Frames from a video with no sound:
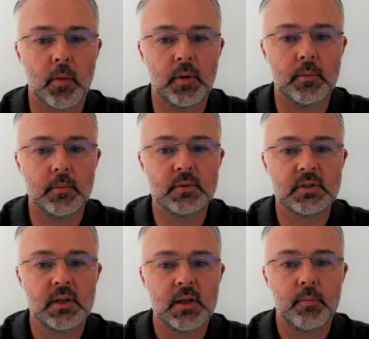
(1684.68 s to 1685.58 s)

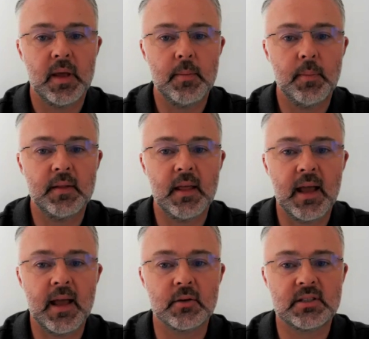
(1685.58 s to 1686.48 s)
problems. People in the
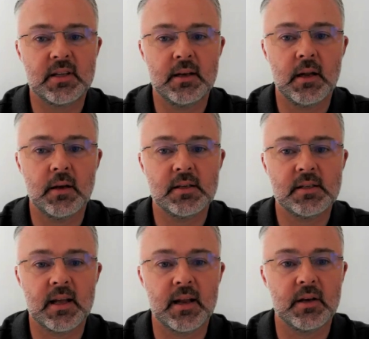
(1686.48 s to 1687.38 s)
house didn't
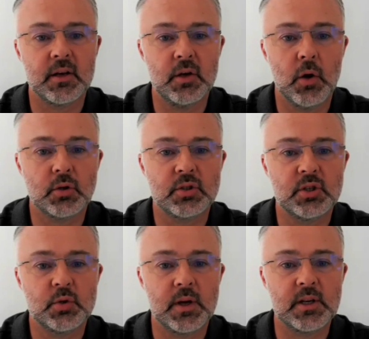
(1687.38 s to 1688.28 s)
understand not to
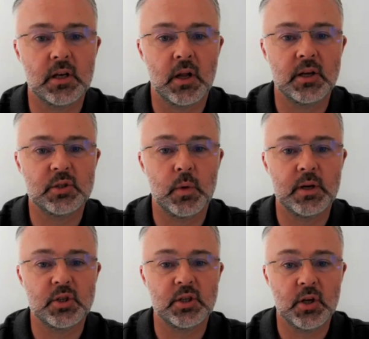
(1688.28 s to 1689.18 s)
switch light
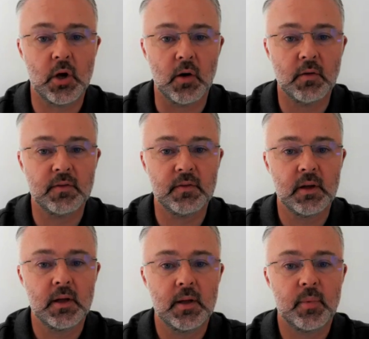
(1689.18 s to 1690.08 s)
switches off
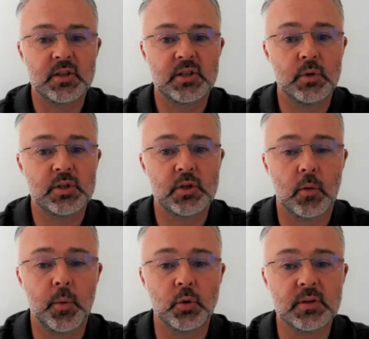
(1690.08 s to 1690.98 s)
because it would
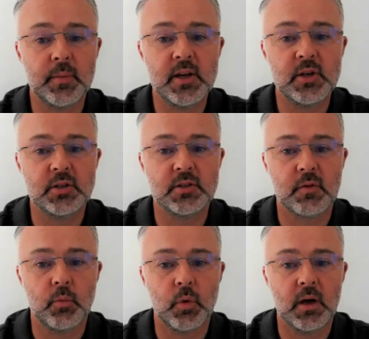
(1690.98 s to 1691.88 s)
stop automations
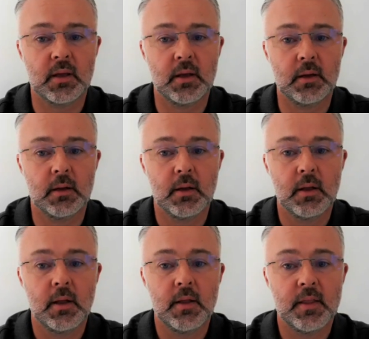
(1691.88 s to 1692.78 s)
from working.
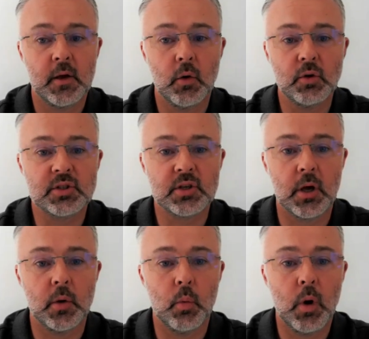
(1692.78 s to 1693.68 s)
They
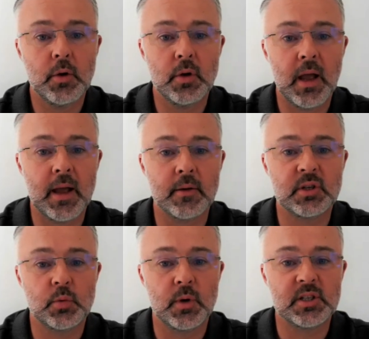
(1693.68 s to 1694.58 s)
also won't know how
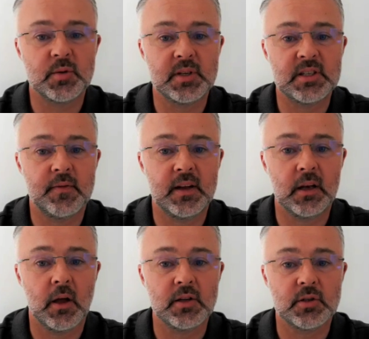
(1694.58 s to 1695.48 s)
to switch specific
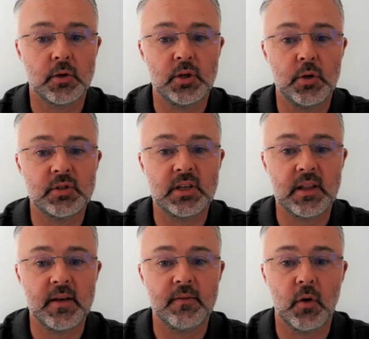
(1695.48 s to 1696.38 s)
lights on using
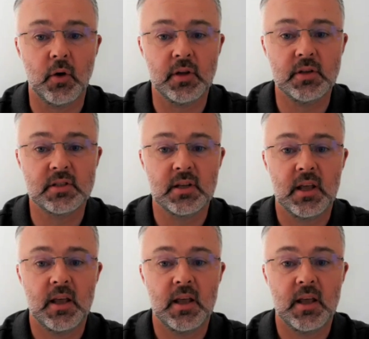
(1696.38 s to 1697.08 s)
their voice